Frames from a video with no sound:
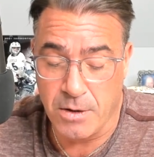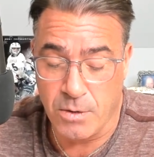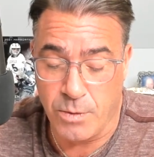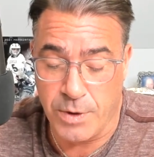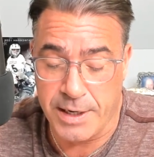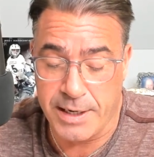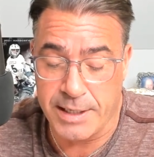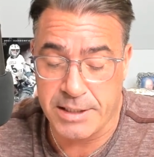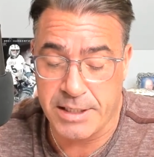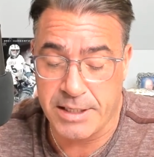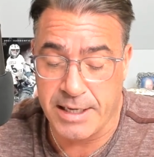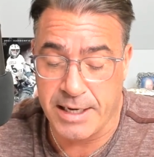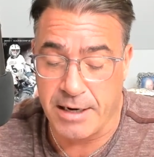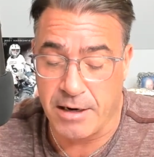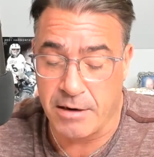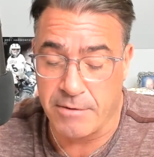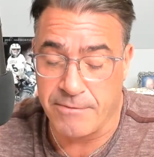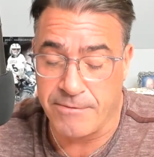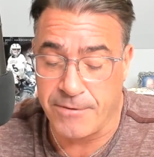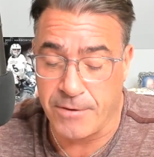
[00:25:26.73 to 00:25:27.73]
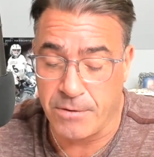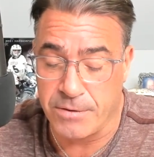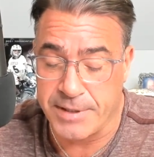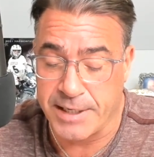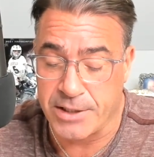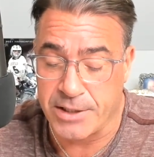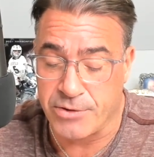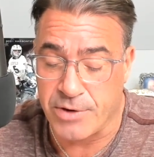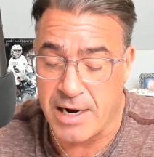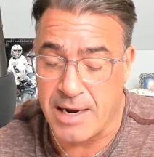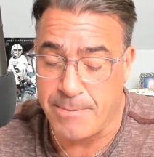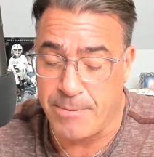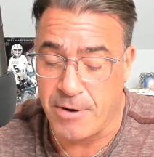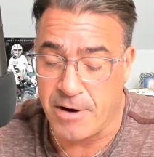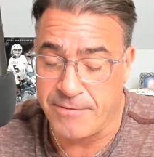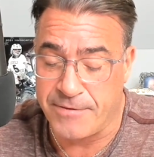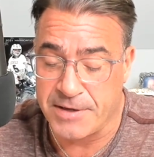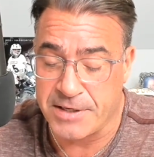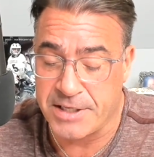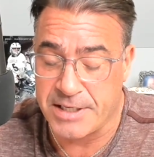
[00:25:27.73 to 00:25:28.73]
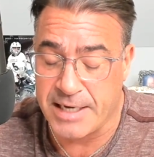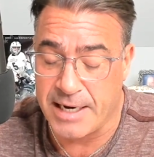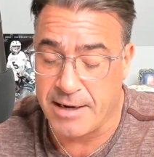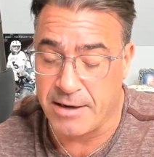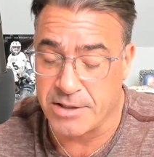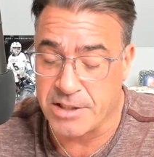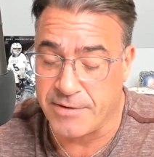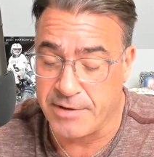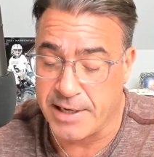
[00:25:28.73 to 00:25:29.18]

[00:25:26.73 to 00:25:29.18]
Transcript: Witness the unfolding drop-off in sales